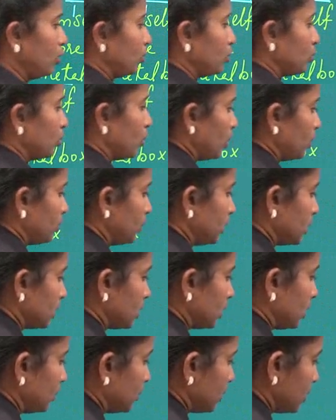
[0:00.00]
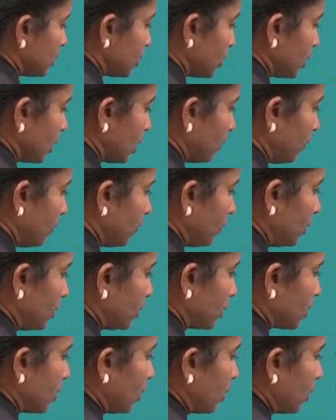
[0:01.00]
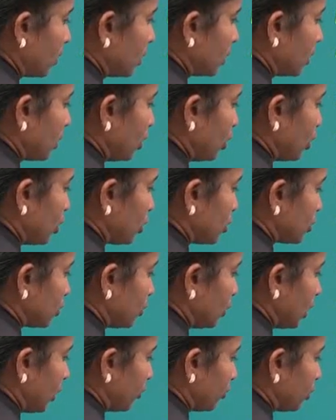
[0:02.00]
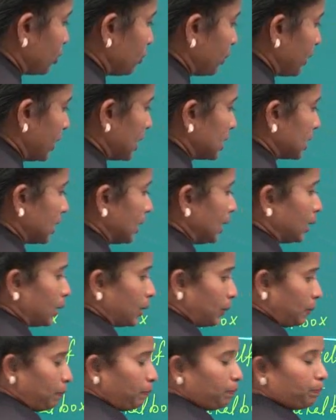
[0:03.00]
So how many syllables you have? Record. So you have to place here.